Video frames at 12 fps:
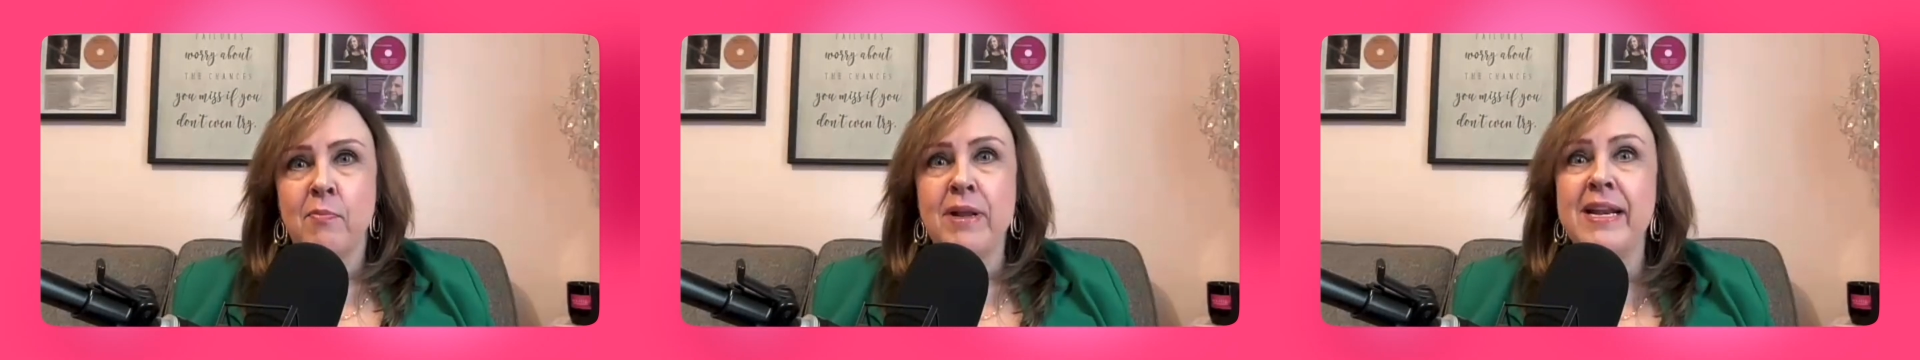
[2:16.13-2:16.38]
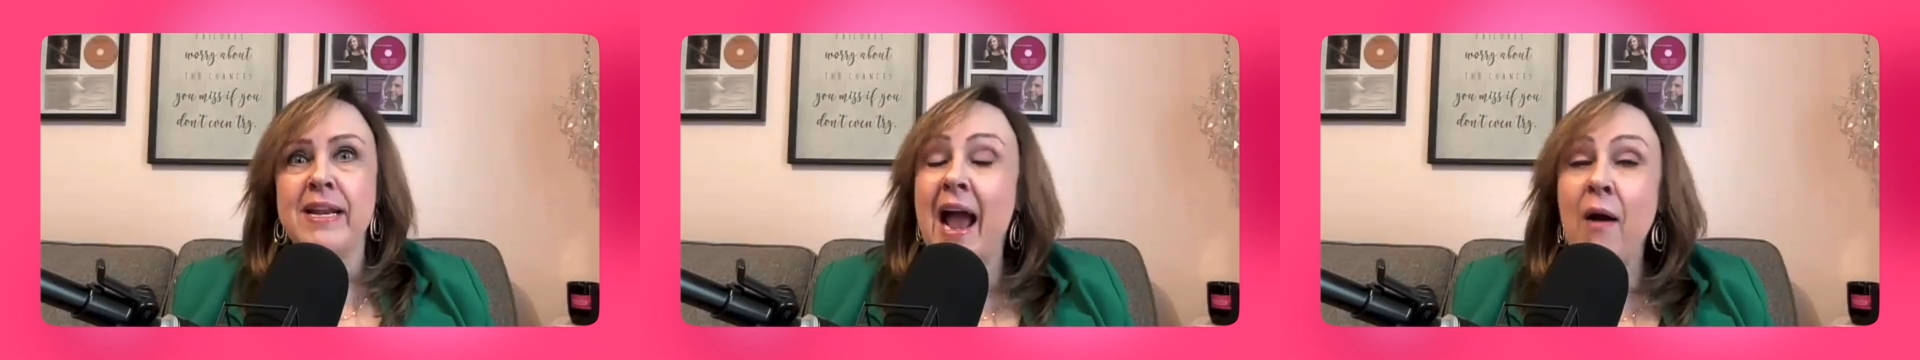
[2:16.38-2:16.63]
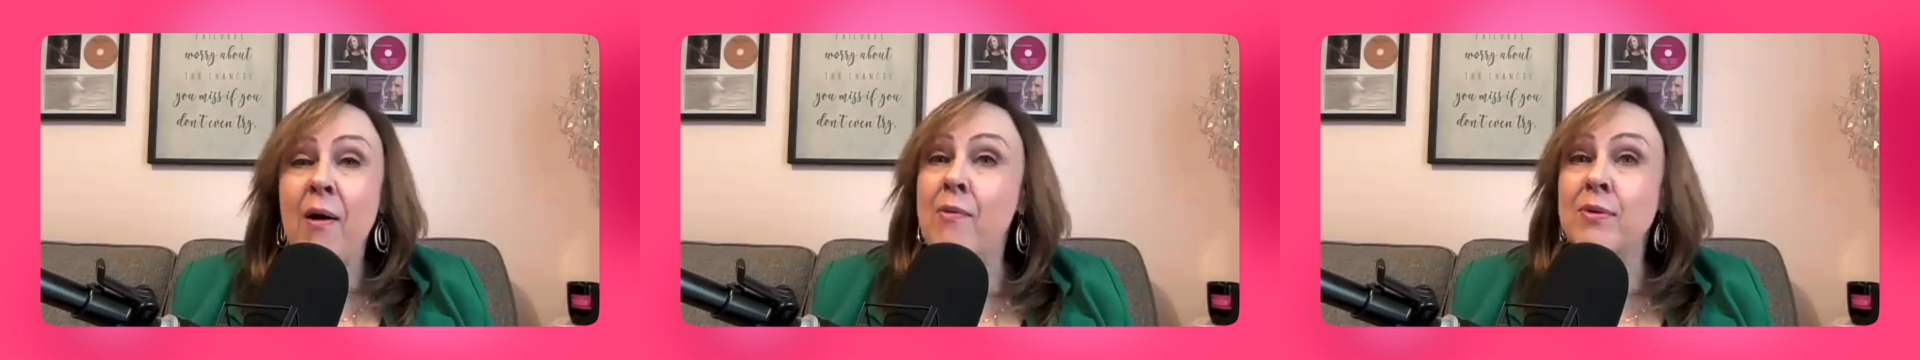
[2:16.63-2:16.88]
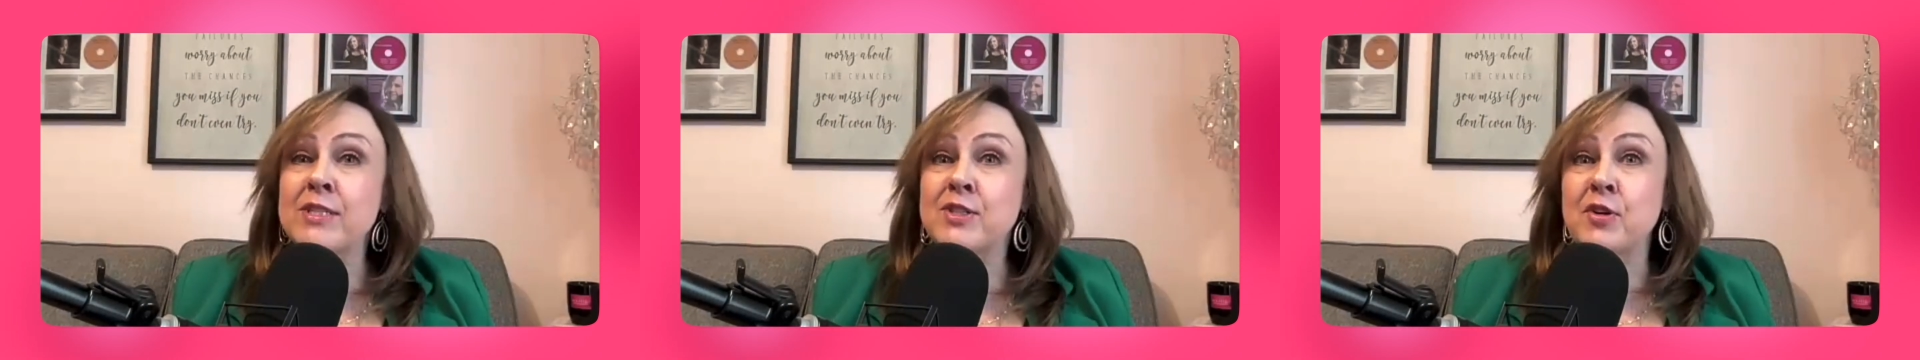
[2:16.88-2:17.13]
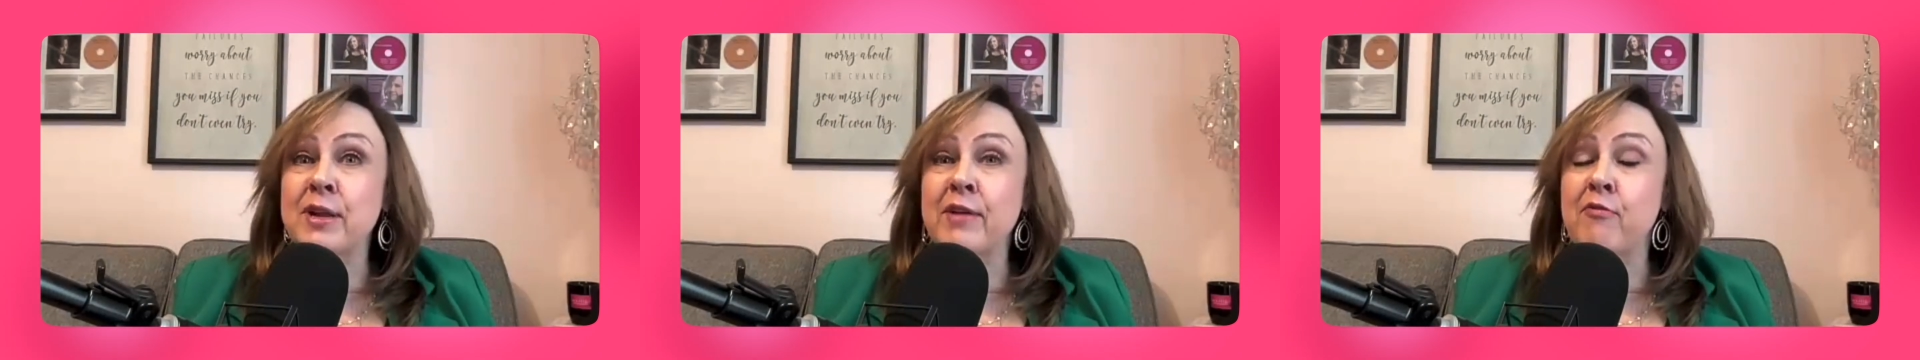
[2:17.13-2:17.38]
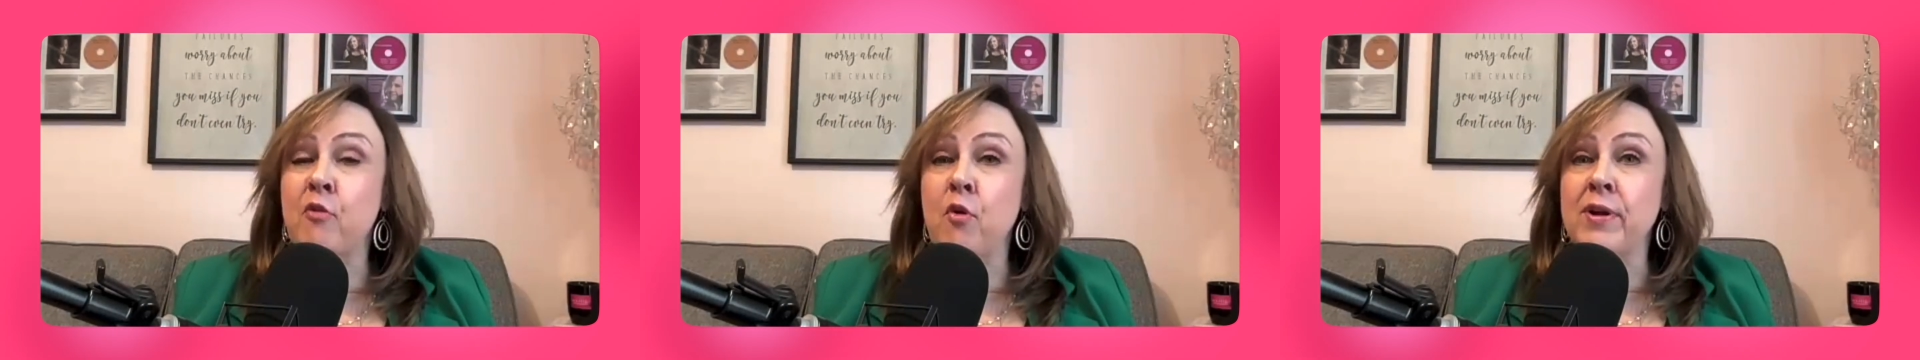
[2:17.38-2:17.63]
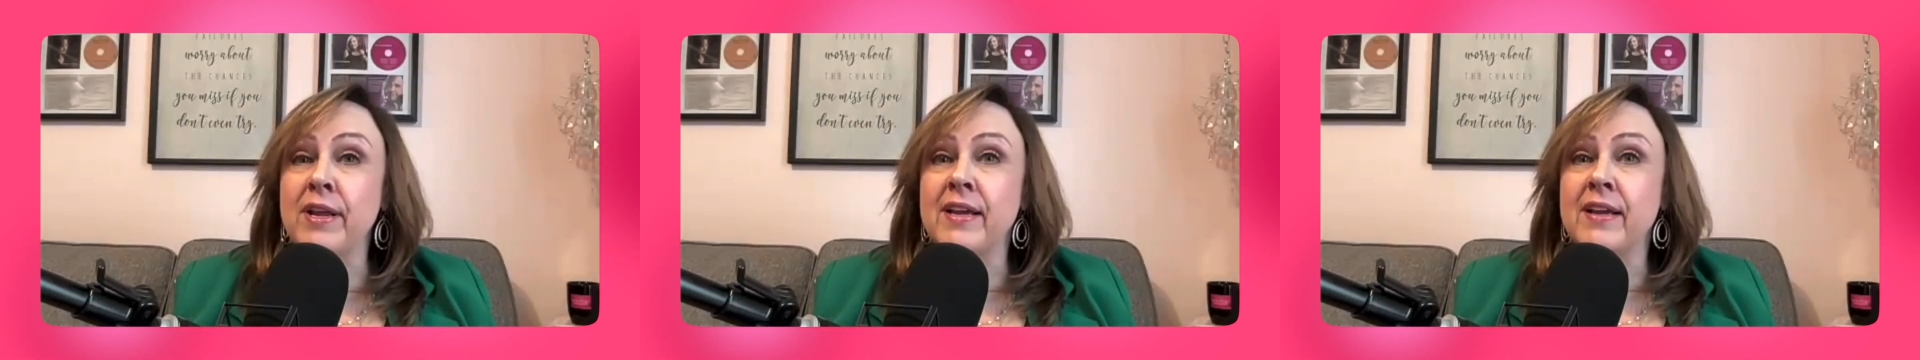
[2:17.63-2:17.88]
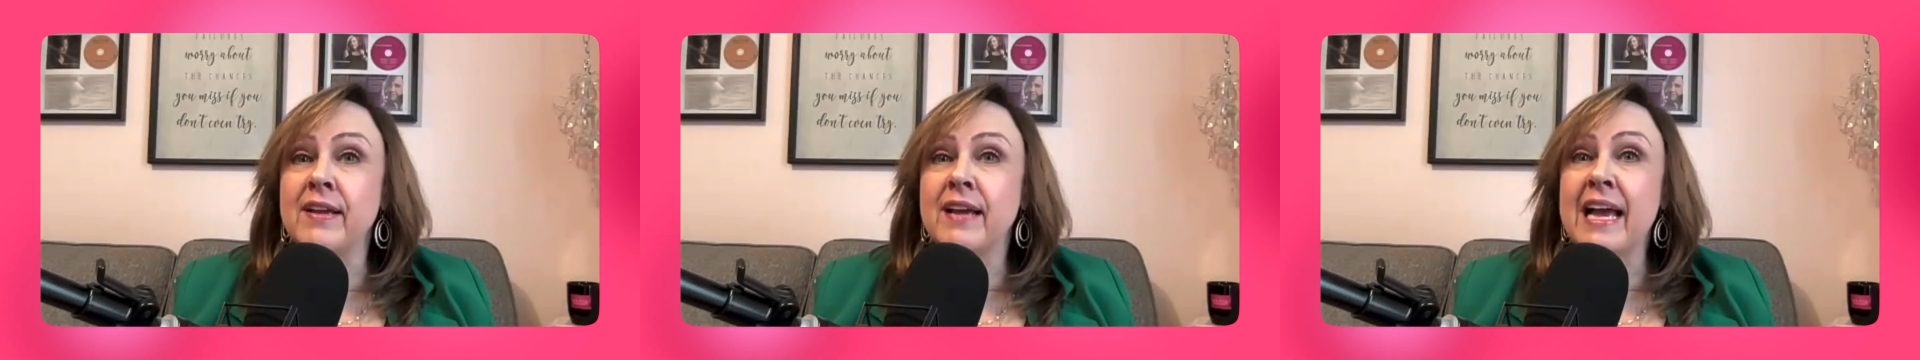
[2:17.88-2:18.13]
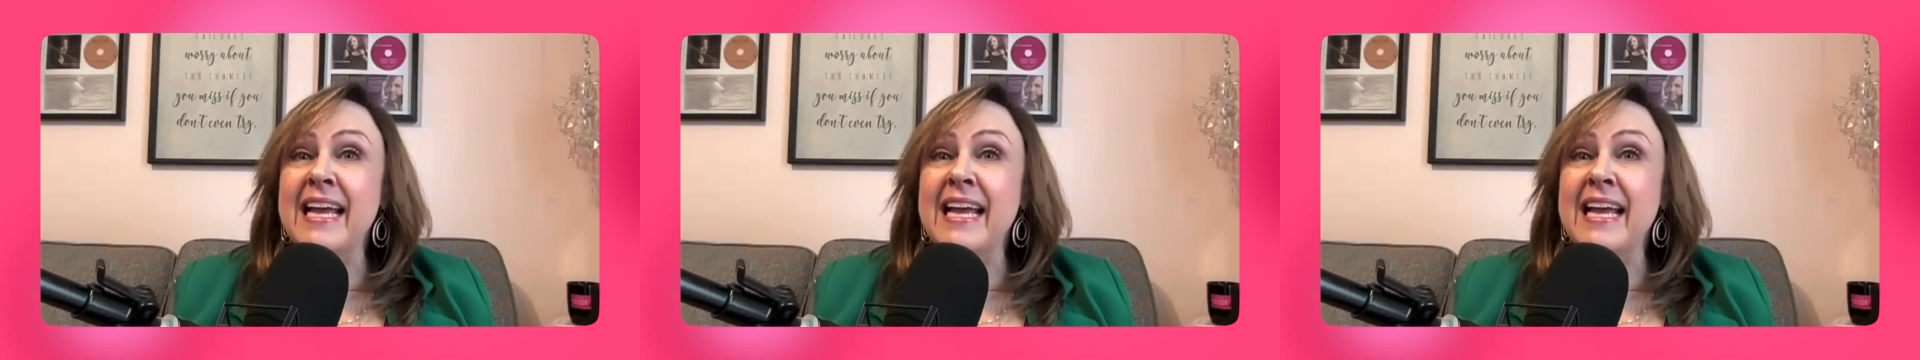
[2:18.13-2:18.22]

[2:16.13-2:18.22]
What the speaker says: But now I was turning 40,